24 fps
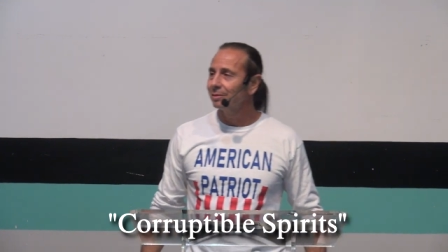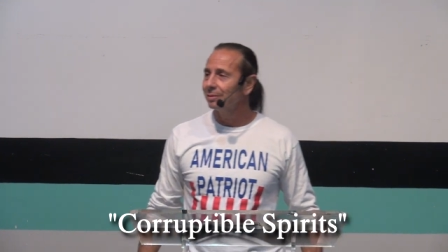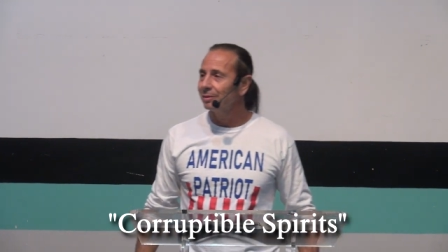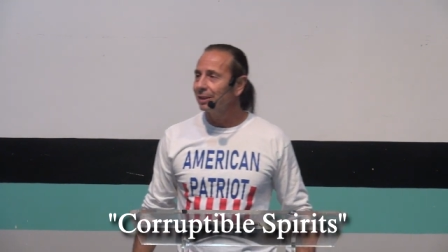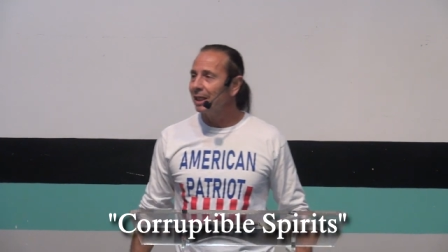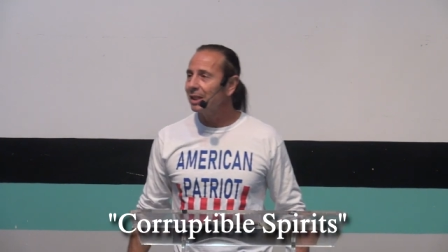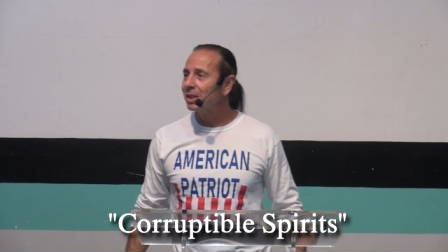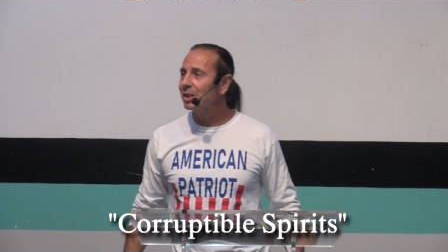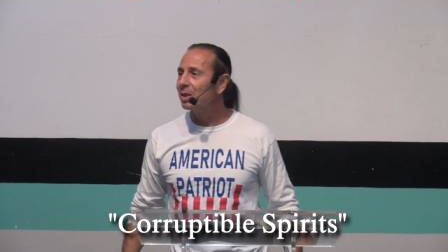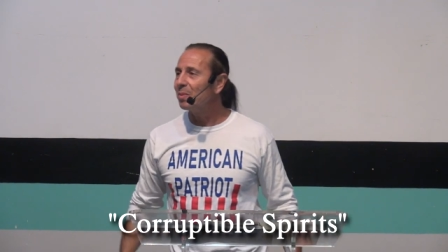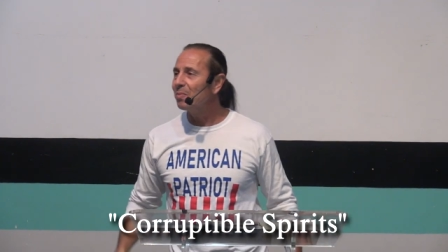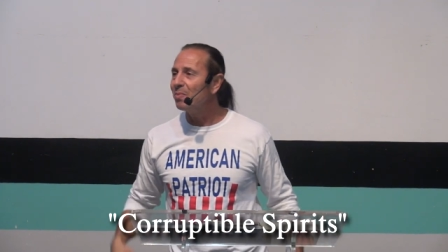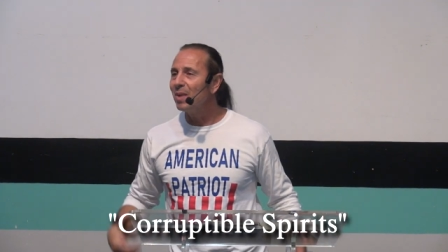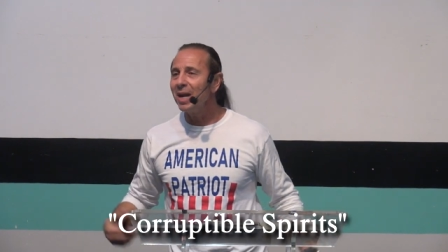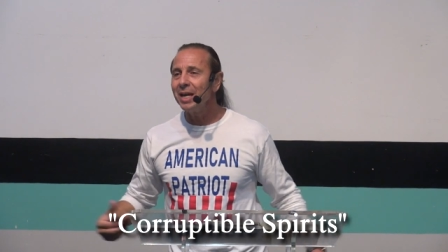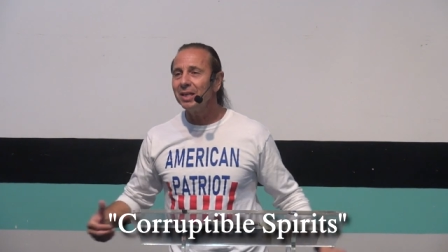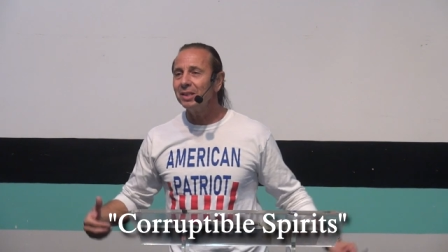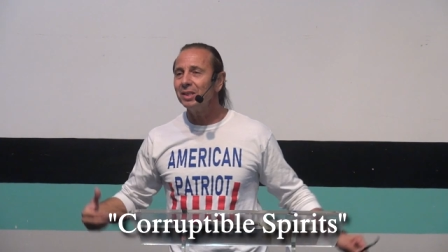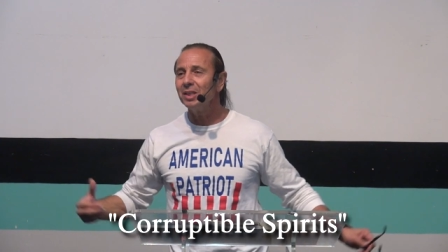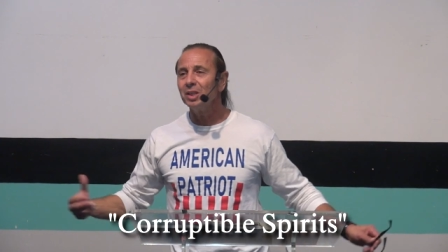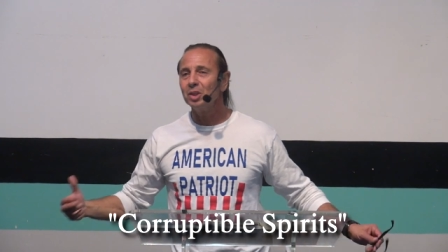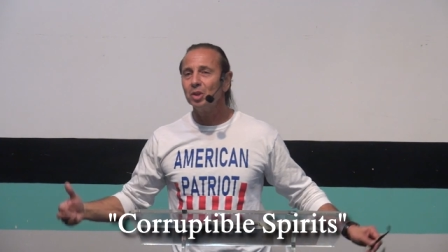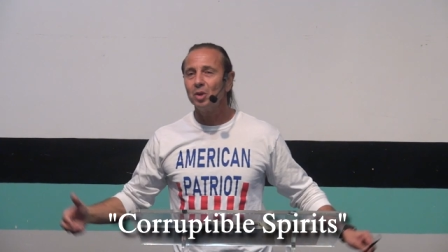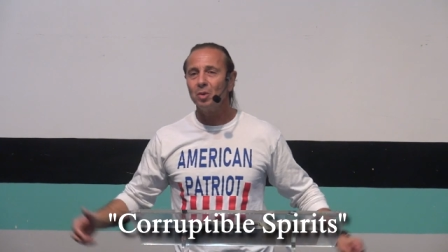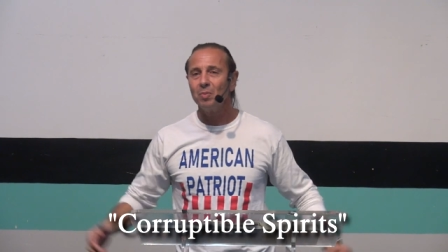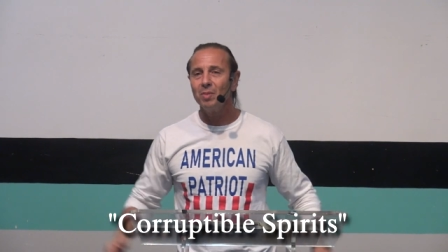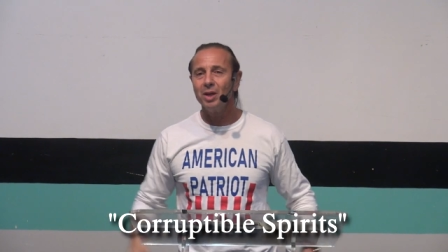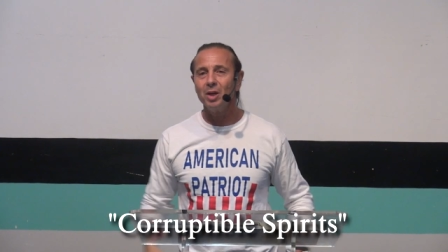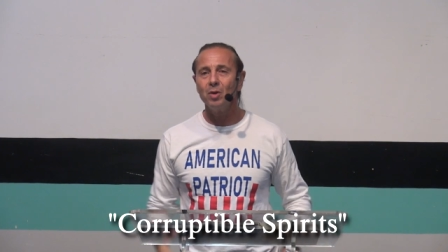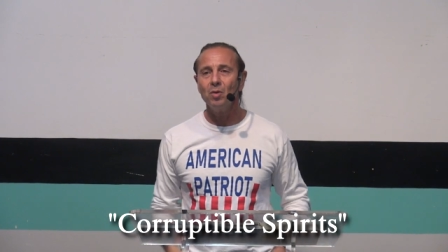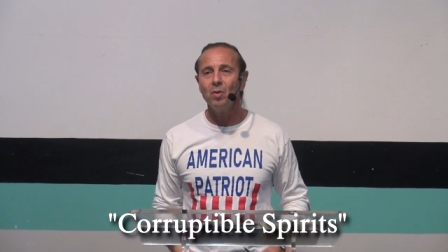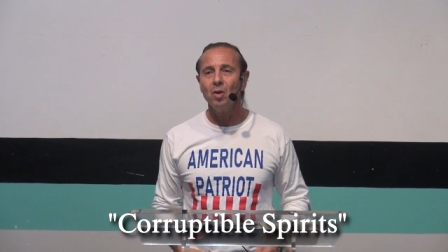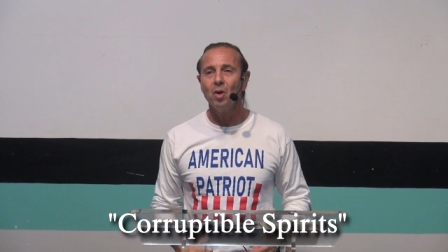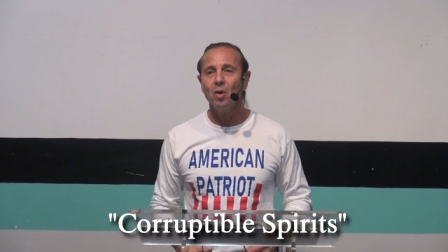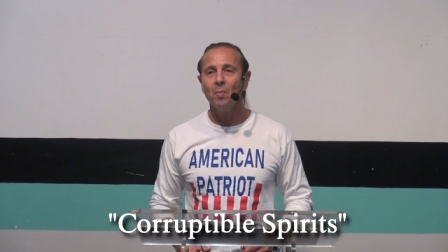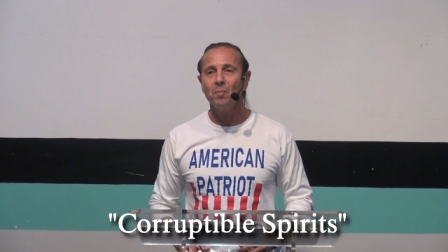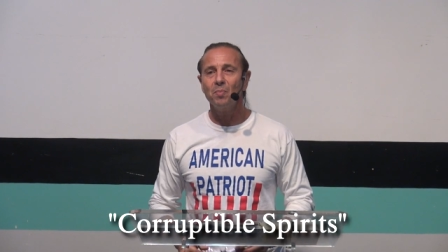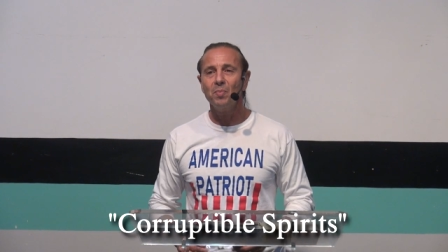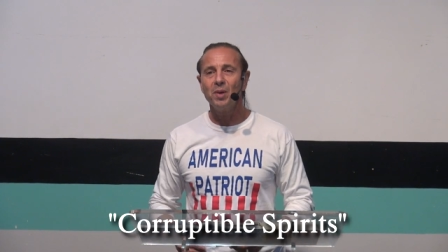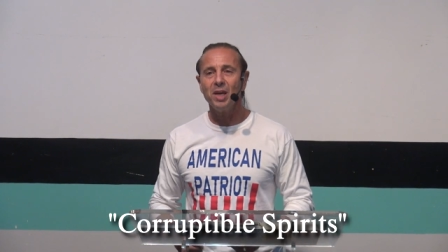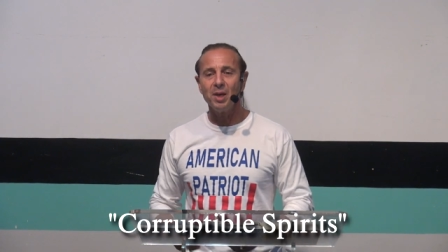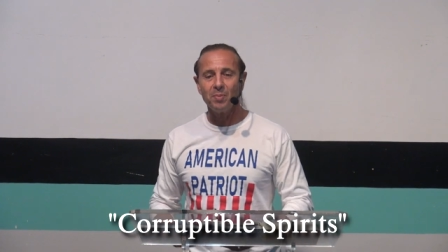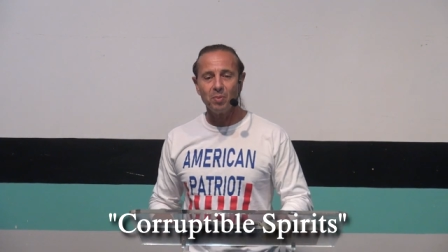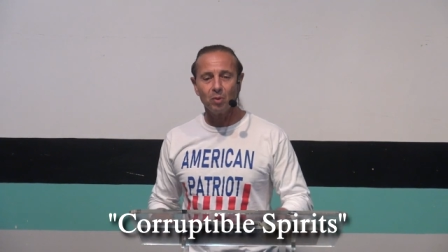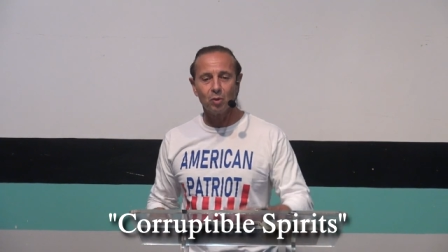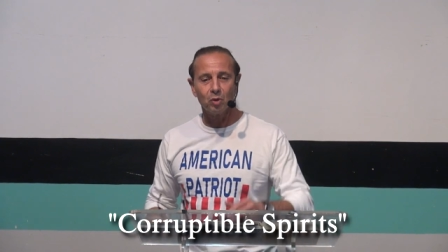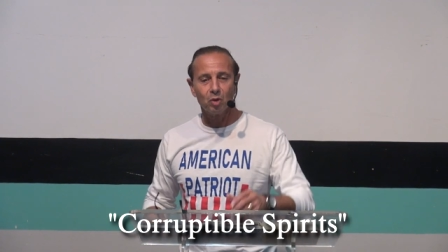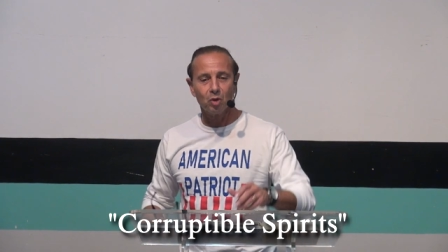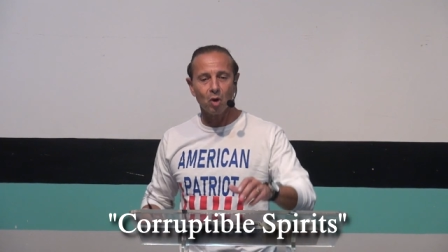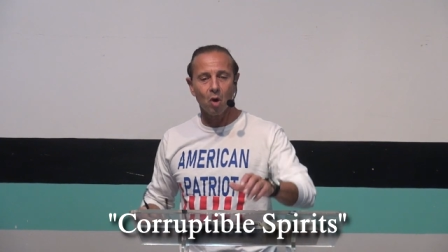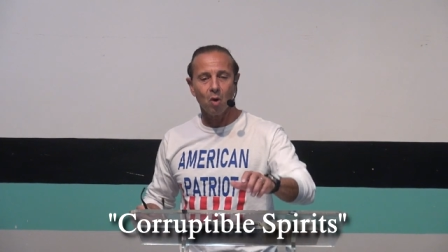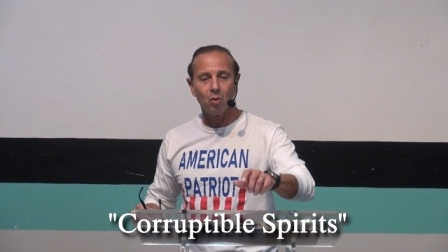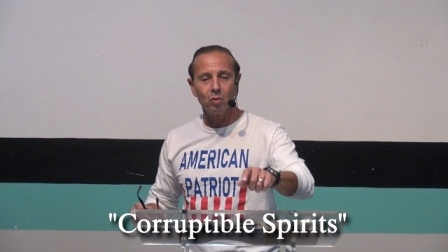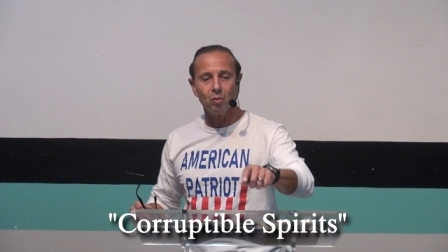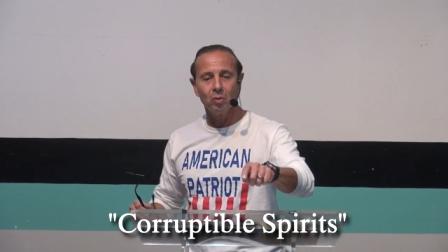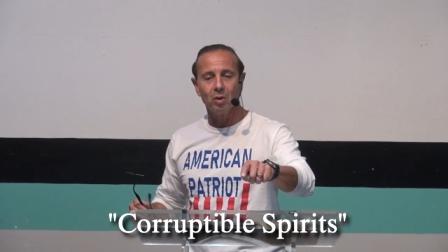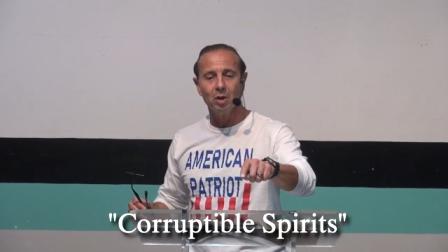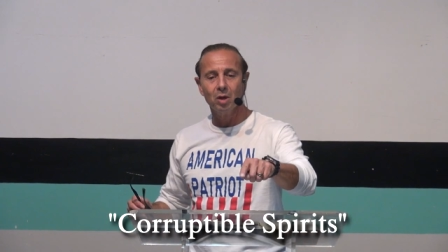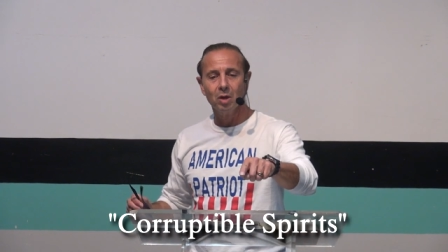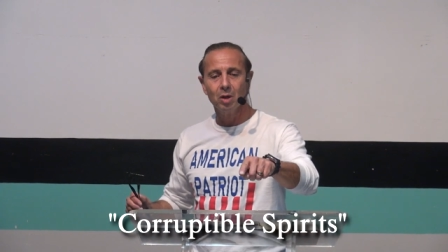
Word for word: It's amazing to me, people don't